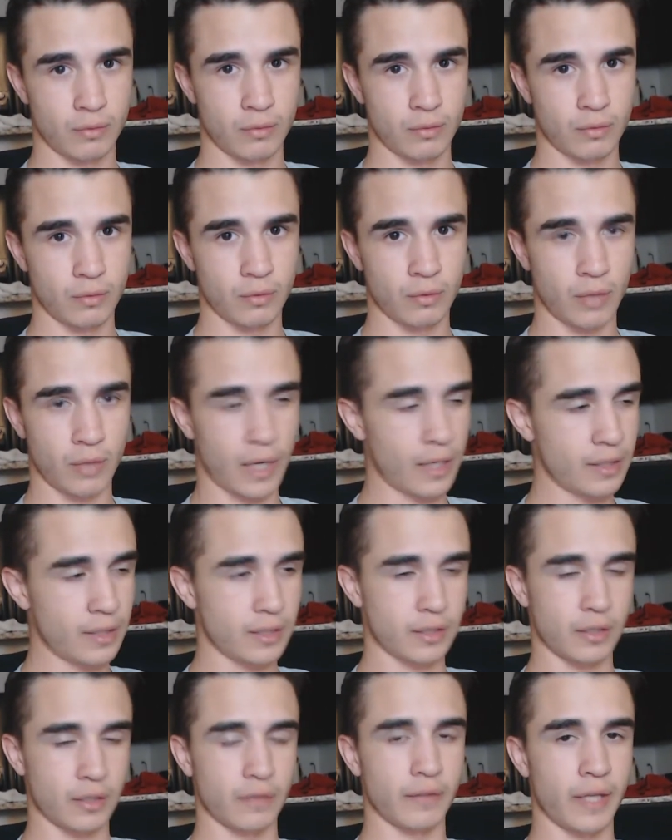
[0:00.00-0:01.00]
I didn't
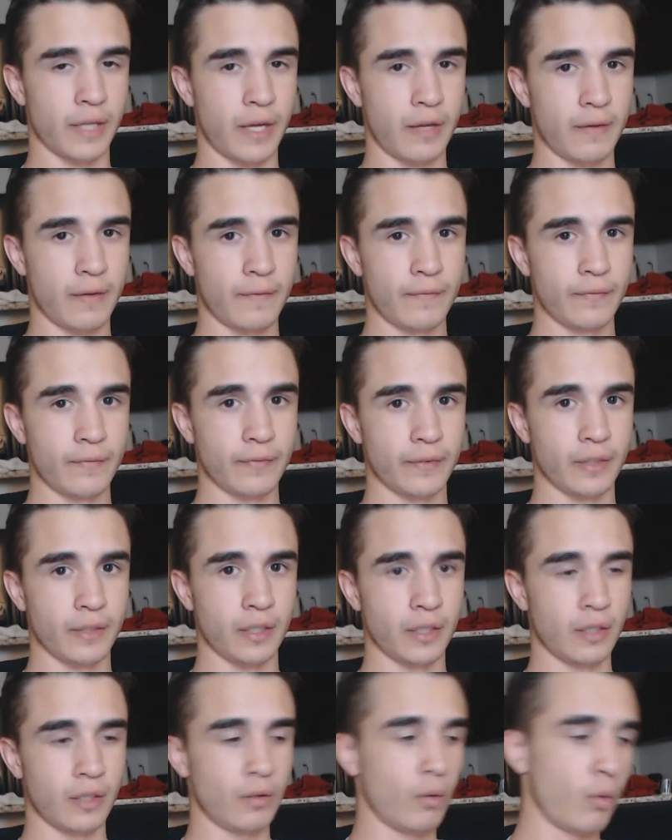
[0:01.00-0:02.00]
deserve that,
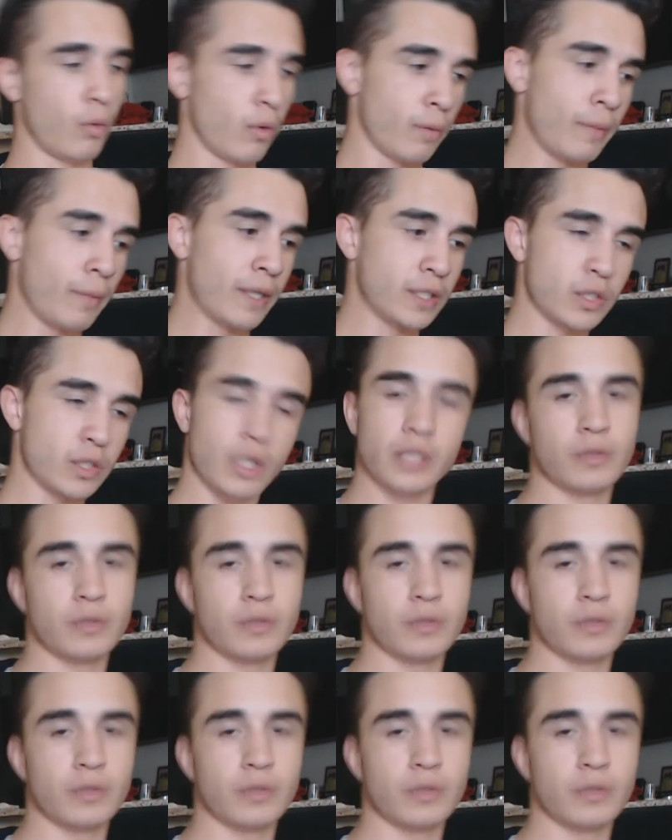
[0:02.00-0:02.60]
or my trust